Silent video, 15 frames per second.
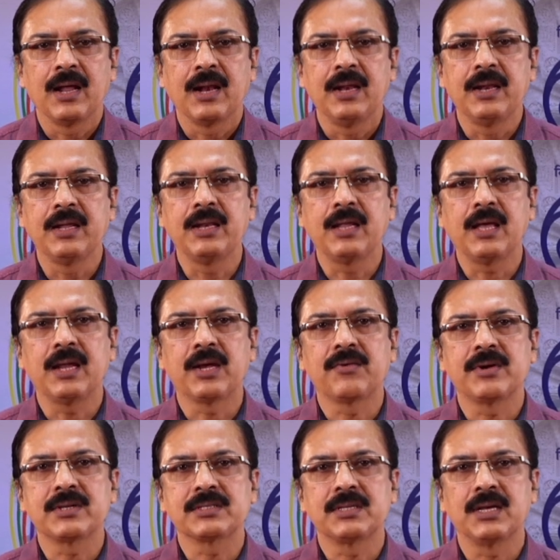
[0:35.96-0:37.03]
Linear
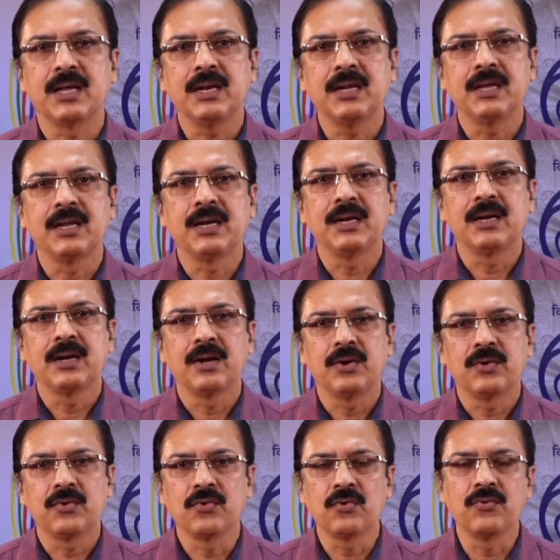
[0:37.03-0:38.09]
equation in
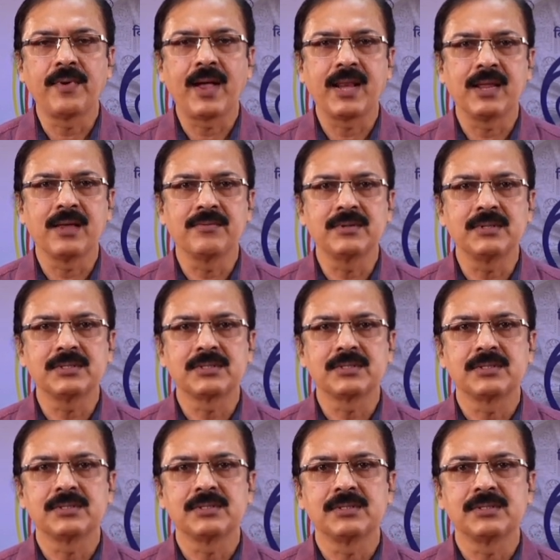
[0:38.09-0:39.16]
two variables,